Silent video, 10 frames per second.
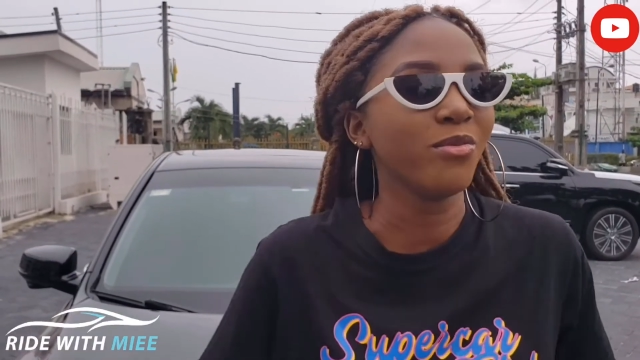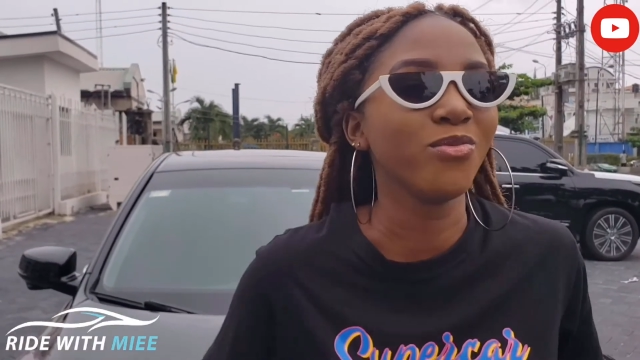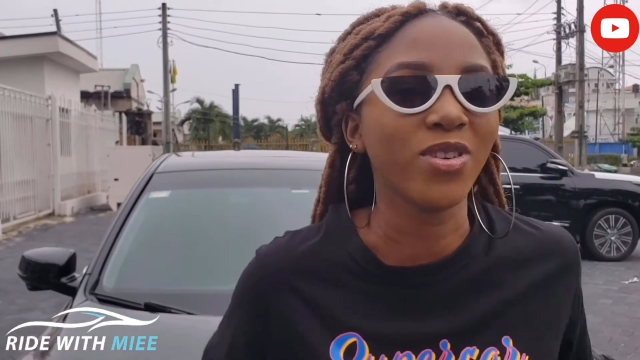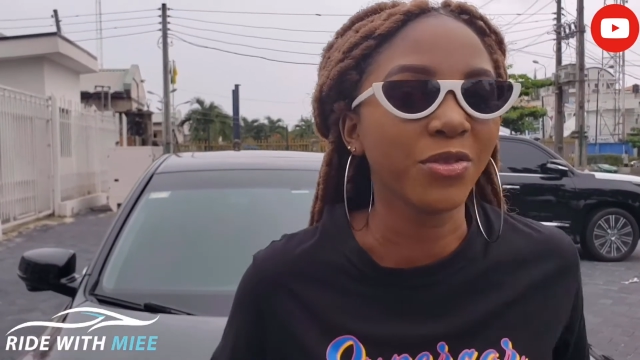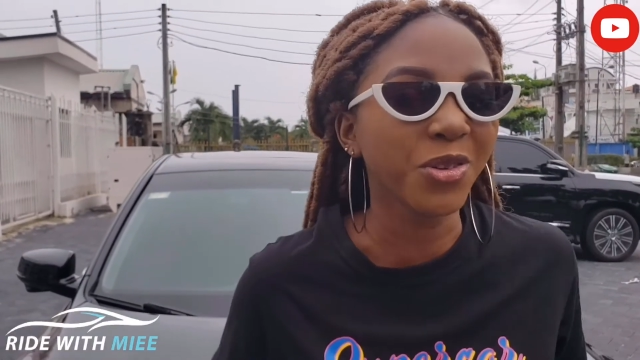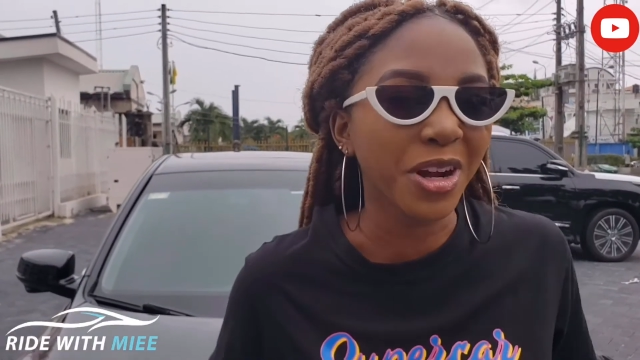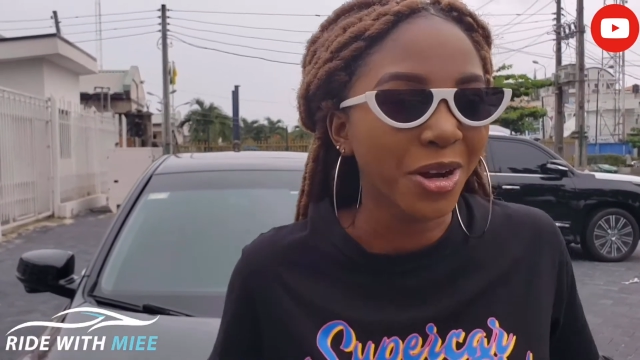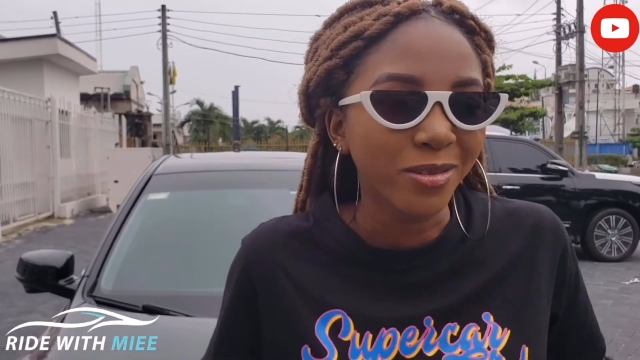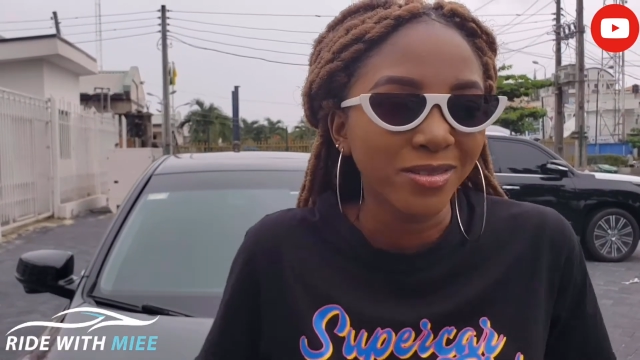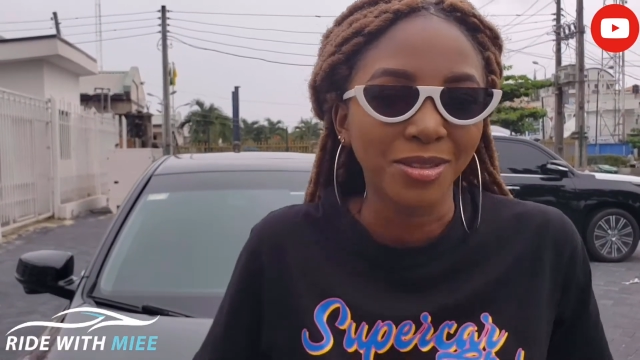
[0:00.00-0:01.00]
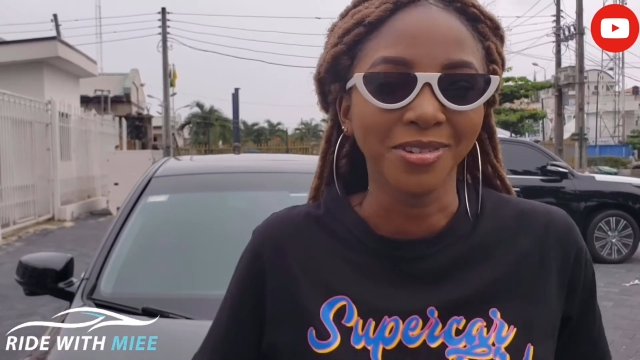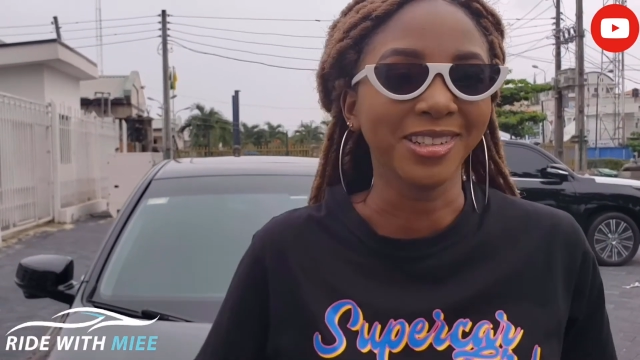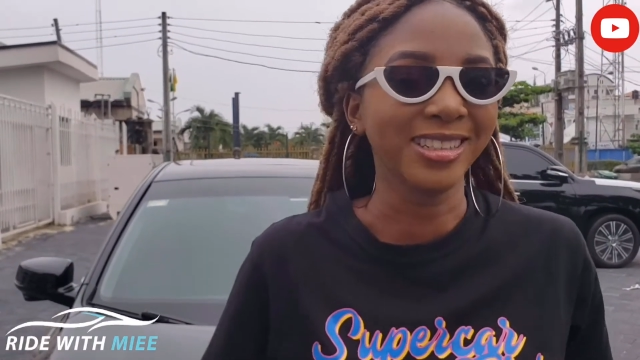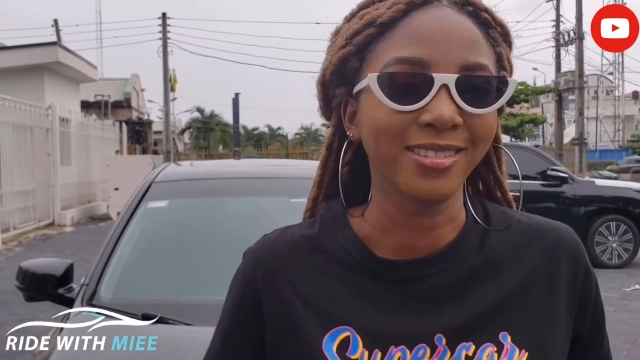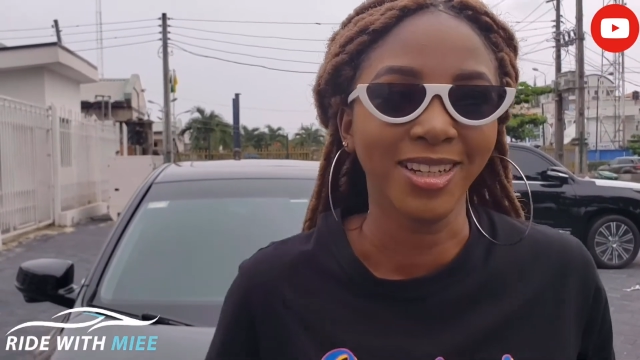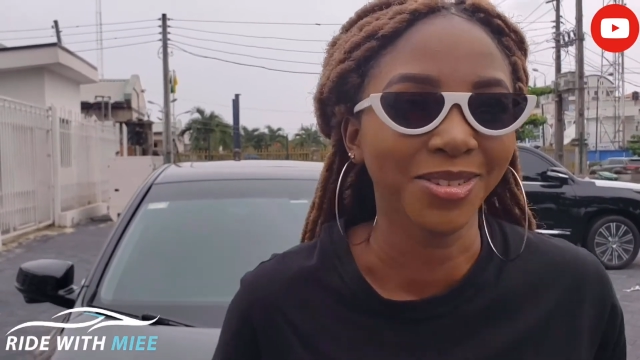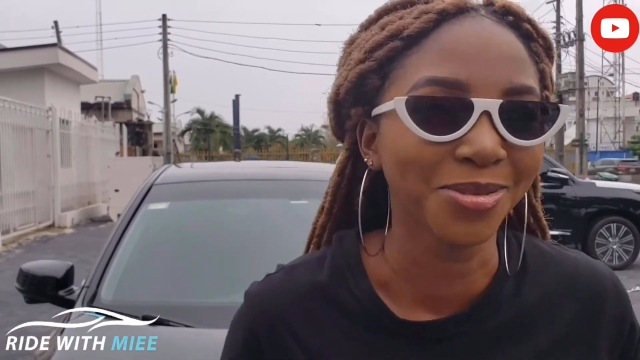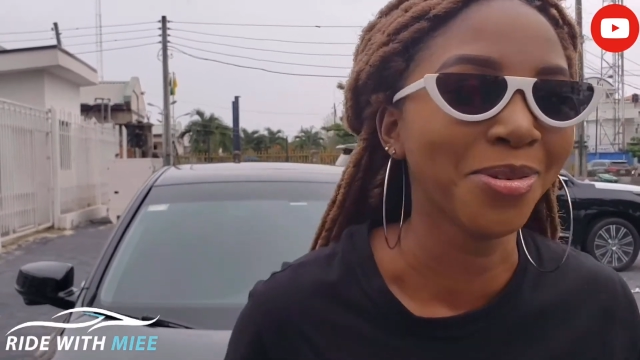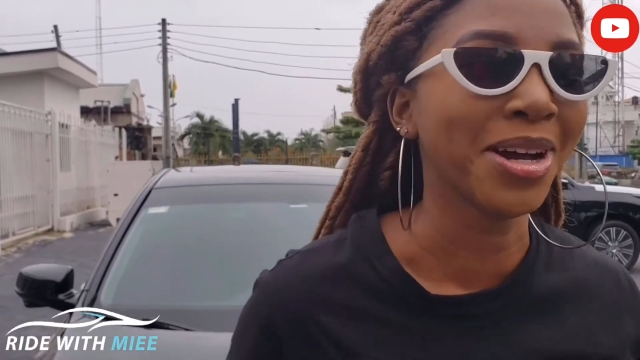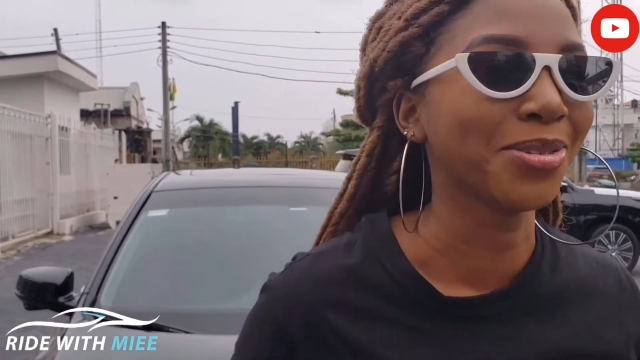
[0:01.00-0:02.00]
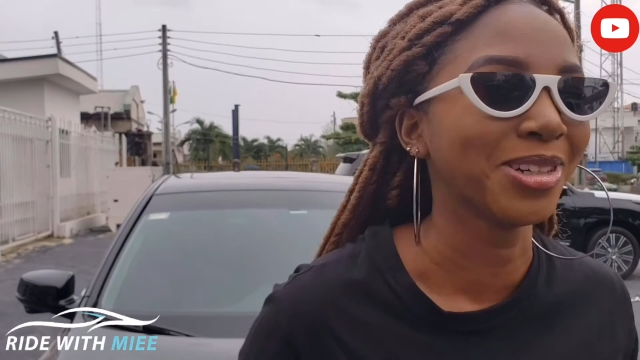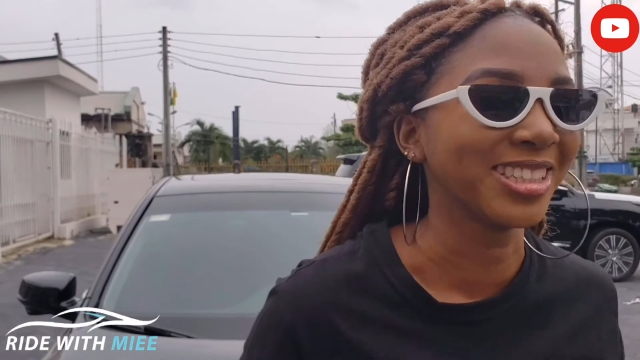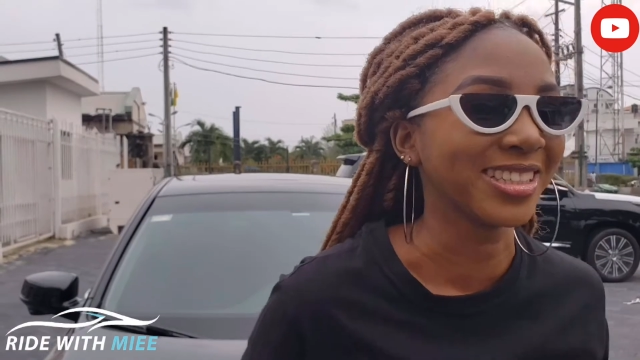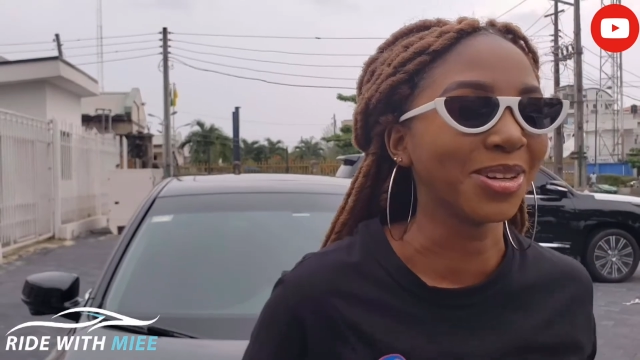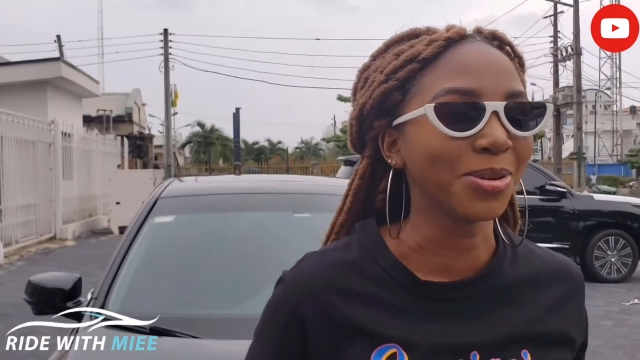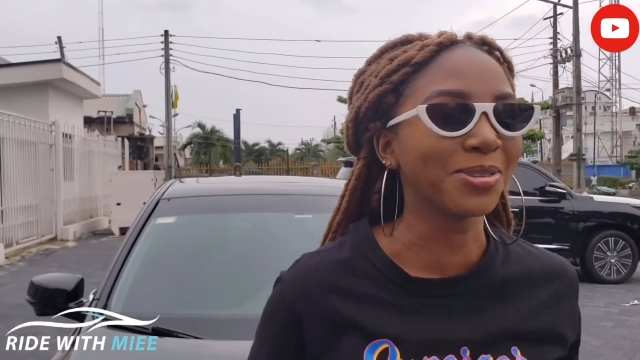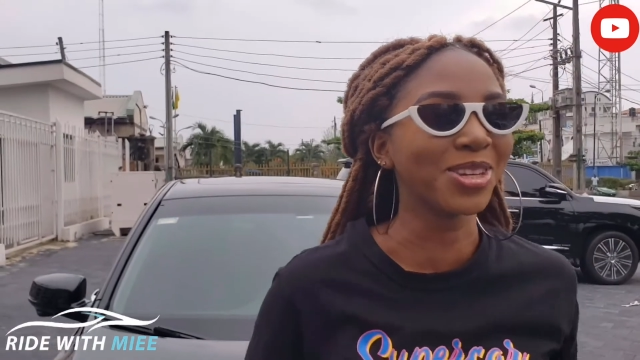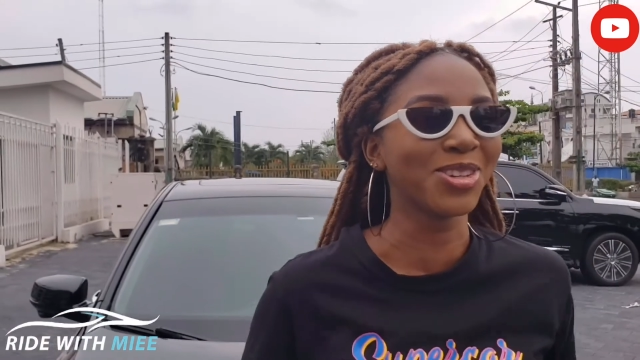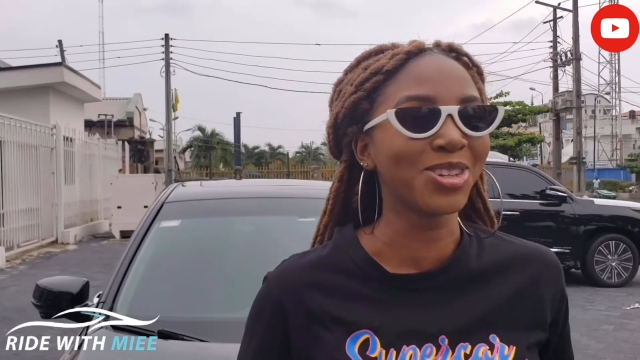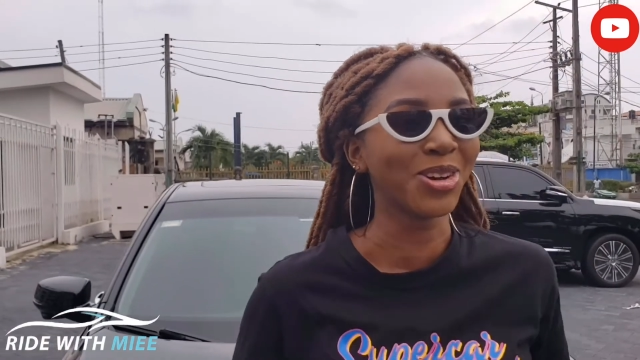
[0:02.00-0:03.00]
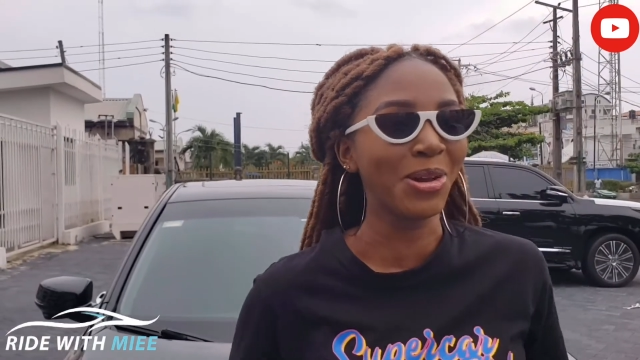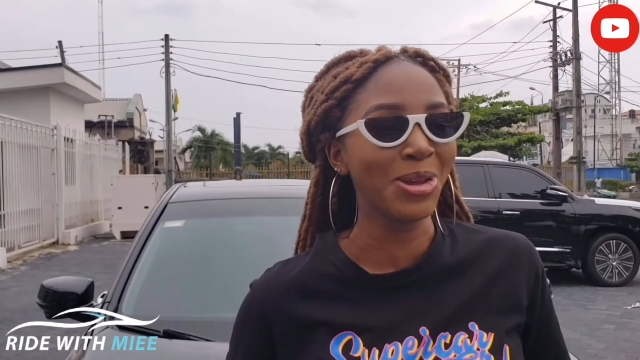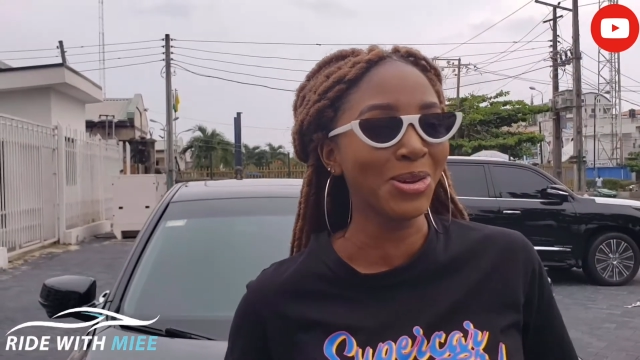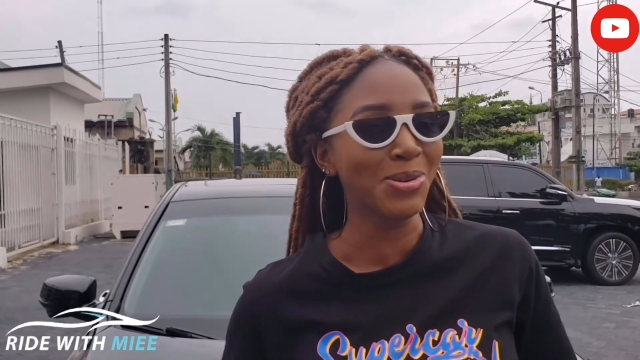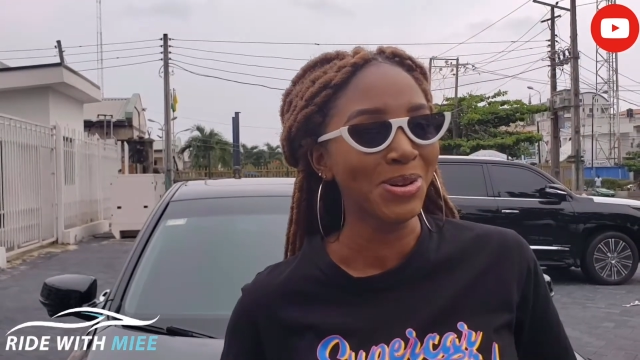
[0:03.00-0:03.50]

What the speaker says: I feel very comfortable, honestly. I don't want to stand up to show you.